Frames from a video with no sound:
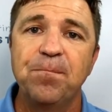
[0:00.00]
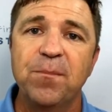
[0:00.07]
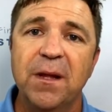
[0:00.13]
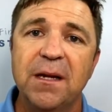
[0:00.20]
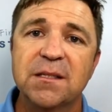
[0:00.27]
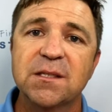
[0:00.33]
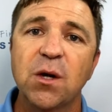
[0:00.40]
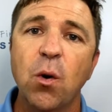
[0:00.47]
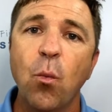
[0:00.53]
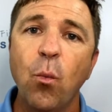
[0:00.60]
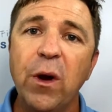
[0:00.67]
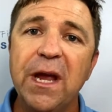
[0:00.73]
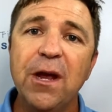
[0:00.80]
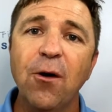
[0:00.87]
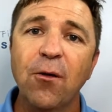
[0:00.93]
And so
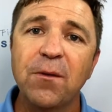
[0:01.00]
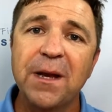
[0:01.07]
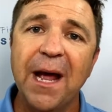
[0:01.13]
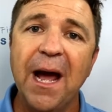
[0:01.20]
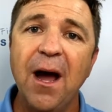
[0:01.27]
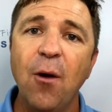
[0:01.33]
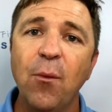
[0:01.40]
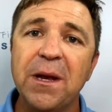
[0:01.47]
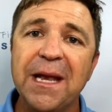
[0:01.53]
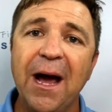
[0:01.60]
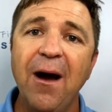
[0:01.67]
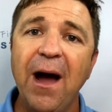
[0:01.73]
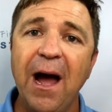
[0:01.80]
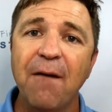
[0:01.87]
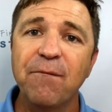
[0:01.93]
we
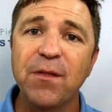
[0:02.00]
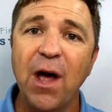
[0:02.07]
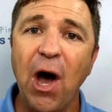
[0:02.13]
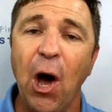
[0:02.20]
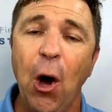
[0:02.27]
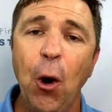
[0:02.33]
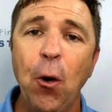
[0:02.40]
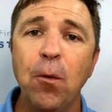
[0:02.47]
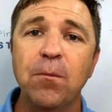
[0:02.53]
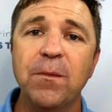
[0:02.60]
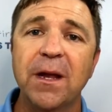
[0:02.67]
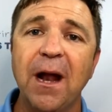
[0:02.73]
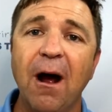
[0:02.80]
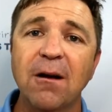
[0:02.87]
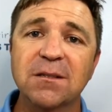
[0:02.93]
now have the hope
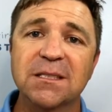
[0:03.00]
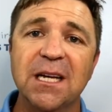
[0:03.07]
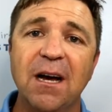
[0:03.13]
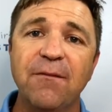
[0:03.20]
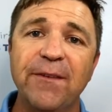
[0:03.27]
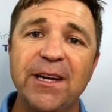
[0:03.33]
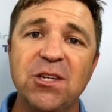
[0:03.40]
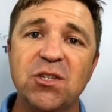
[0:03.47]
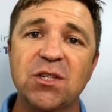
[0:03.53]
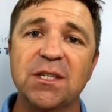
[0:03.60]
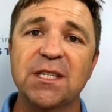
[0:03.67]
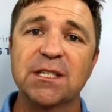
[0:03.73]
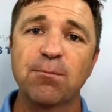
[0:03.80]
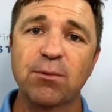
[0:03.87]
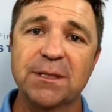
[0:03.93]
that our salvation
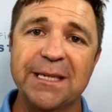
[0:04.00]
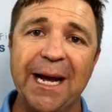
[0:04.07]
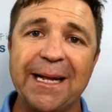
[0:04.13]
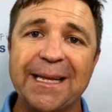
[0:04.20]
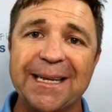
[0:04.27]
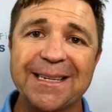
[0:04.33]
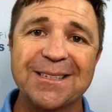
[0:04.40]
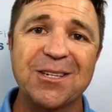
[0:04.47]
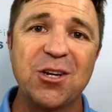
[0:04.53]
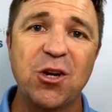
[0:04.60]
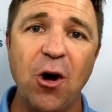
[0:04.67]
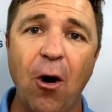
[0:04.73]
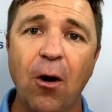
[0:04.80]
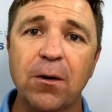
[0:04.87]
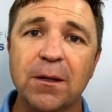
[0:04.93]
is protected, is
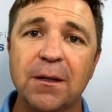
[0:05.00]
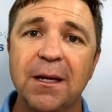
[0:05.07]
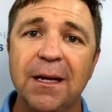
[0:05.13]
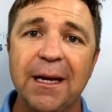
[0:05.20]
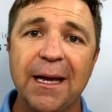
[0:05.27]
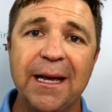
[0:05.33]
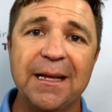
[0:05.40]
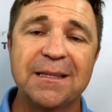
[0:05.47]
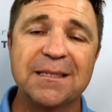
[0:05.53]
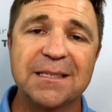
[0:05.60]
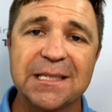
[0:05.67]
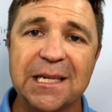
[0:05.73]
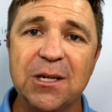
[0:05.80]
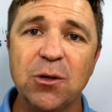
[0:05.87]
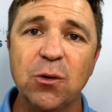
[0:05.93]
guarded, it's
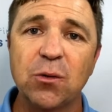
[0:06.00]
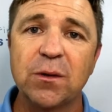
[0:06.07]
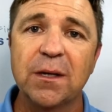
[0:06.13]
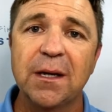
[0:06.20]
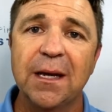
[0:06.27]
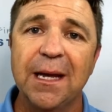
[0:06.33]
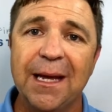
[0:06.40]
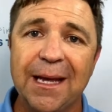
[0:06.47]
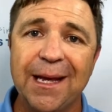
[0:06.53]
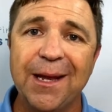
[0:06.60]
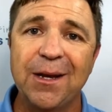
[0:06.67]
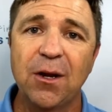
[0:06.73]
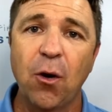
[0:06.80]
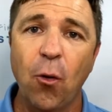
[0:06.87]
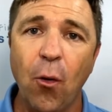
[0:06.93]
sealed
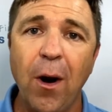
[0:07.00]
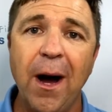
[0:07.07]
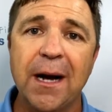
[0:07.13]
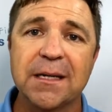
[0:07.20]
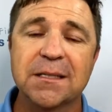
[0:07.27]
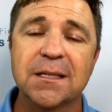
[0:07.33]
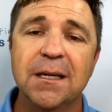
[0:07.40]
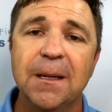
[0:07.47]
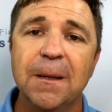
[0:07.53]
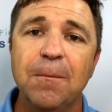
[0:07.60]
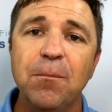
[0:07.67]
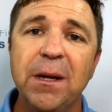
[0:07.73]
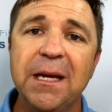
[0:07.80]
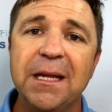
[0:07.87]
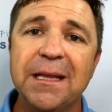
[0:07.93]
in Christ.
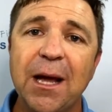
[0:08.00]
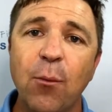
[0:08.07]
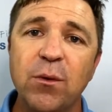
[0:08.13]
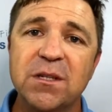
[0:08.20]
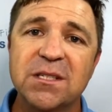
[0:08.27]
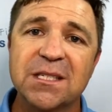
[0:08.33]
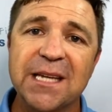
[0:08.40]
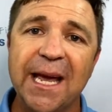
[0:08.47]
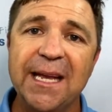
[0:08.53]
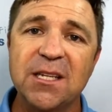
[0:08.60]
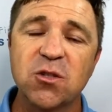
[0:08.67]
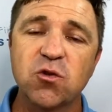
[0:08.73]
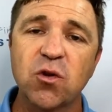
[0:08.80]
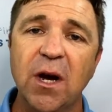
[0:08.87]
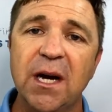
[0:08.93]
Meaning that when
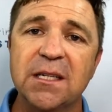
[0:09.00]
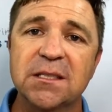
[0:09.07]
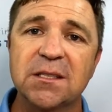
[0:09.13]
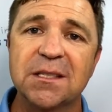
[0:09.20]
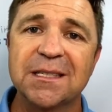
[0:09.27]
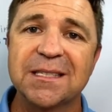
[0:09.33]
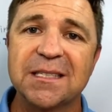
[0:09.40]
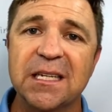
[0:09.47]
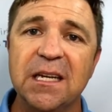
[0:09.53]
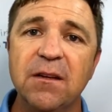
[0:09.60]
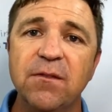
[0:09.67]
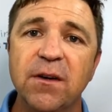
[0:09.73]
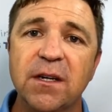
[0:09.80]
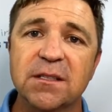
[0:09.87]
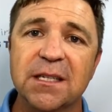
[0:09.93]
Satan tries to
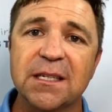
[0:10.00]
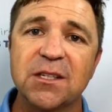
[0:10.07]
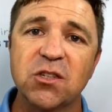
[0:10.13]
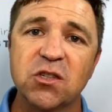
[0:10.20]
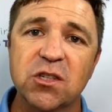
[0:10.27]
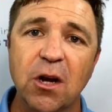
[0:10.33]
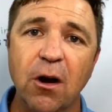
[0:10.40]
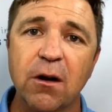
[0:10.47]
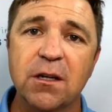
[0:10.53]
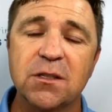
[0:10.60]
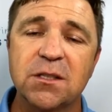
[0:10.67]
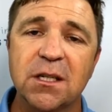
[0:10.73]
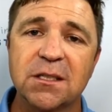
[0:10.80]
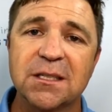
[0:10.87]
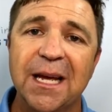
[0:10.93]
deceive us and
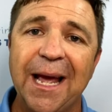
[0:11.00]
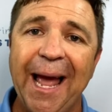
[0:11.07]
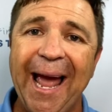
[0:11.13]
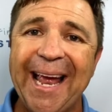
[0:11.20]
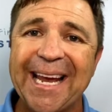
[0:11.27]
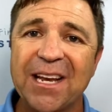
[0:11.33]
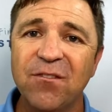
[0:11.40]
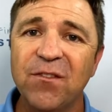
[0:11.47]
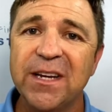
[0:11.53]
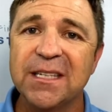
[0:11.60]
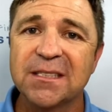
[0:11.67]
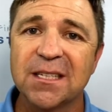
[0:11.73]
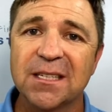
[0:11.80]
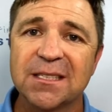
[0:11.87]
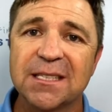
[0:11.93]
discourage us and
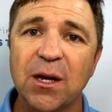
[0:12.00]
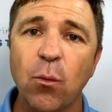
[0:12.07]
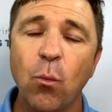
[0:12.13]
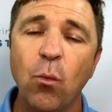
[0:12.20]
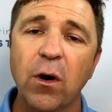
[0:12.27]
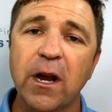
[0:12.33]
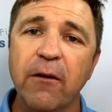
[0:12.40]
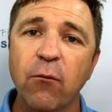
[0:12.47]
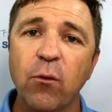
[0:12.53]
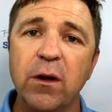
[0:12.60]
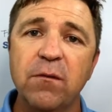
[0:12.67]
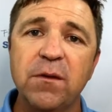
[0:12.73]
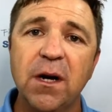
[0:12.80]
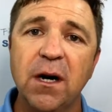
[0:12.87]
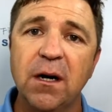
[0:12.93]
convince us that whatever
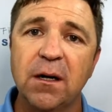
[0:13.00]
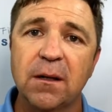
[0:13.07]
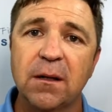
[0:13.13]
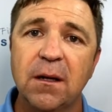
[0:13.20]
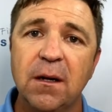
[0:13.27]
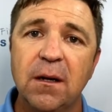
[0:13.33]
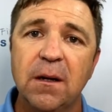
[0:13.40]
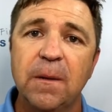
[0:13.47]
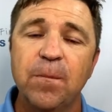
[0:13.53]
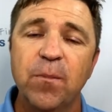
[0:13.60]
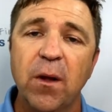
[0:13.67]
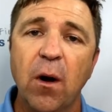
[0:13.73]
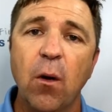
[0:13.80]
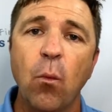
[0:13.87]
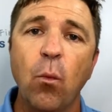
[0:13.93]
we've done
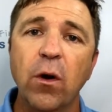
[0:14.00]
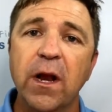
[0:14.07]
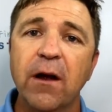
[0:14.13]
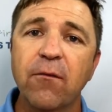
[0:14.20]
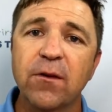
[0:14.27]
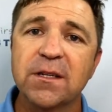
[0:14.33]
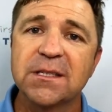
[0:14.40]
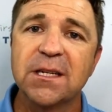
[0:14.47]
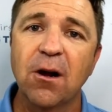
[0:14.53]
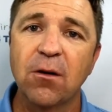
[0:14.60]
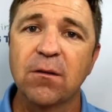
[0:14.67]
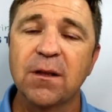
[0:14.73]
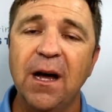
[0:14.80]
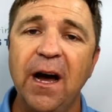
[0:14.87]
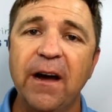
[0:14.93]
or whatever is in our
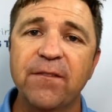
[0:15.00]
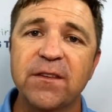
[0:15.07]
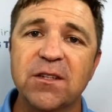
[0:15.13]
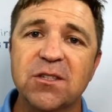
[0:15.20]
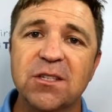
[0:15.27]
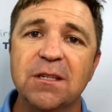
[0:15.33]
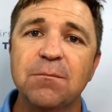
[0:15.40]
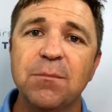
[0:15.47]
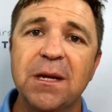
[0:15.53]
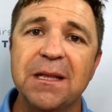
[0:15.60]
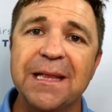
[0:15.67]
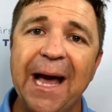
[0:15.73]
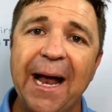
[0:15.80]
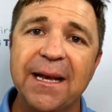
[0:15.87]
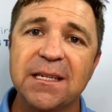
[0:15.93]
life that shouldn't be,
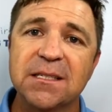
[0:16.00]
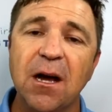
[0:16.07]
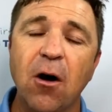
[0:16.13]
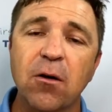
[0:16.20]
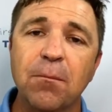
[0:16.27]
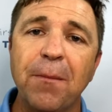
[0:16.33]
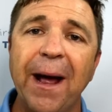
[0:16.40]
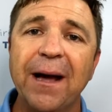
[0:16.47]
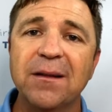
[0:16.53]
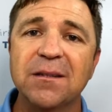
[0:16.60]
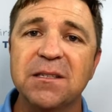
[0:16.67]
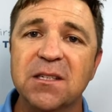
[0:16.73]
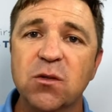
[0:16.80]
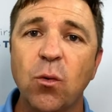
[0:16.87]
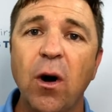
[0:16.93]
that is automatically
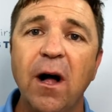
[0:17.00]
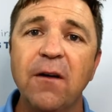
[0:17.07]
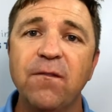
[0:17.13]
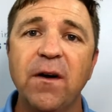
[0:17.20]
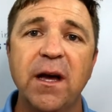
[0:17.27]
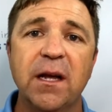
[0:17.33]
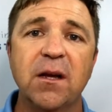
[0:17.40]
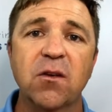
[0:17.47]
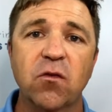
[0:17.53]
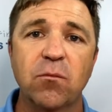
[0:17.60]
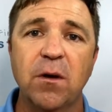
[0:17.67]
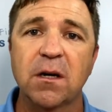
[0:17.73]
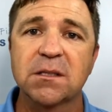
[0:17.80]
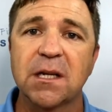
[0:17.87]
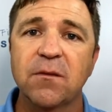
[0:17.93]
disqualifying us from
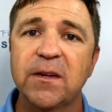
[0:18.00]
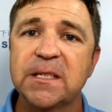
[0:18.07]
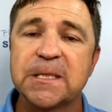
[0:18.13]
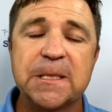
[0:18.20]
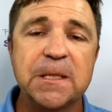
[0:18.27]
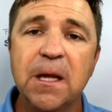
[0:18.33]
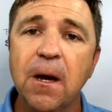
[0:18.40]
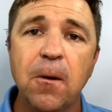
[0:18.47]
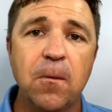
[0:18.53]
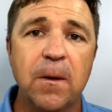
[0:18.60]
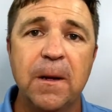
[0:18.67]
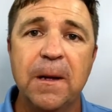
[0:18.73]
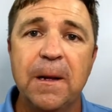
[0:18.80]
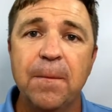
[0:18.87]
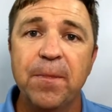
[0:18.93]
our salvation. No,
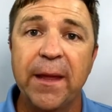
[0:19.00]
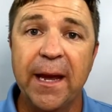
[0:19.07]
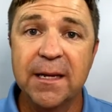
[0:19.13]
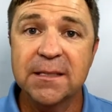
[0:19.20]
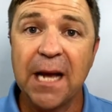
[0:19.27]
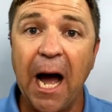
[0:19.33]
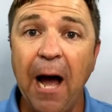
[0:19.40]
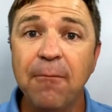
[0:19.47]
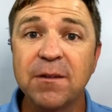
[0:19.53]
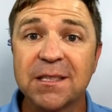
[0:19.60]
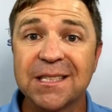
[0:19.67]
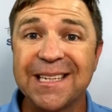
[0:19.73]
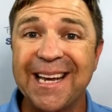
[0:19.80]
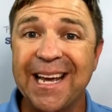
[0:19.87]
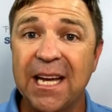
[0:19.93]
it's
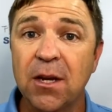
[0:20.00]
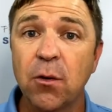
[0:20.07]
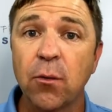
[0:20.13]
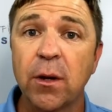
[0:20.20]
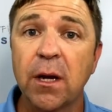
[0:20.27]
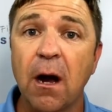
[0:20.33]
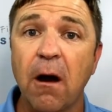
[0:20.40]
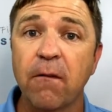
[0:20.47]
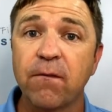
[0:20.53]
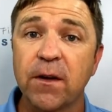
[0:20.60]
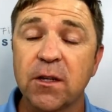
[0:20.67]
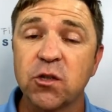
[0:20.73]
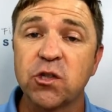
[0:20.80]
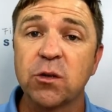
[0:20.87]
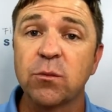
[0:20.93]
obviously hindering our
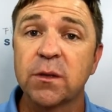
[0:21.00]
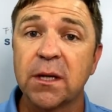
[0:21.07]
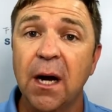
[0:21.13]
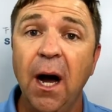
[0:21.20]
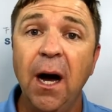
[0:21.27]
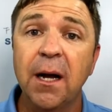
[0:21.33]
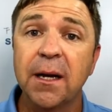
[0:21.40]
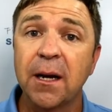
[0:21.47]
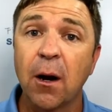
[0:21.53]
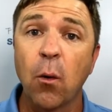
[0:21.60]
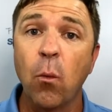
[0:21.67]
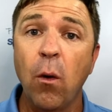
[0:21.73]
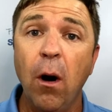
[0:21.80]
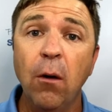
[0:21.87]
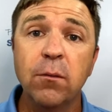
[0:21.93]
fellowship with God and our
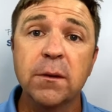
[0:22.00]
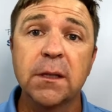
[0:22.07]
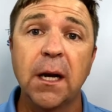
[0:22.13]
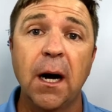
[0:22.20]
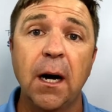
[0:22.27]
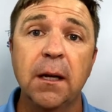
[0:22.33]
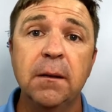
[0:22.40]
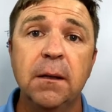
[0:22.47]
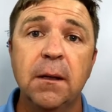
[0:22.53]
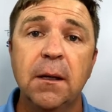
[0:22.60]
walk with God,